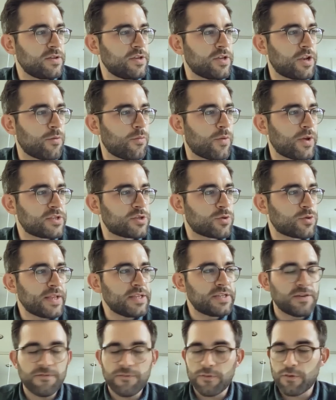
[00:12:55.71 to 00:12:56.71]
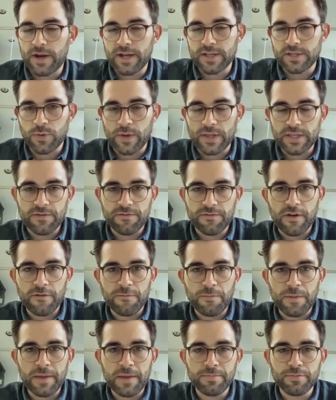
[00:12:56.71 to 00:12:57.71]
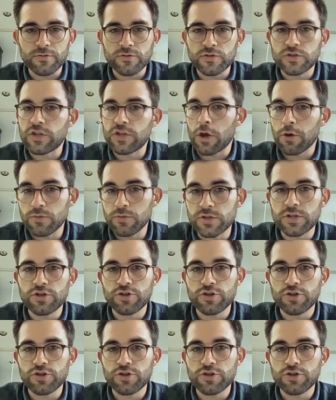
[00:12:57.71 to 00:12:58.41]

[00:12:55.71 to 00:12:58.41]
when 24 out of 25 people don't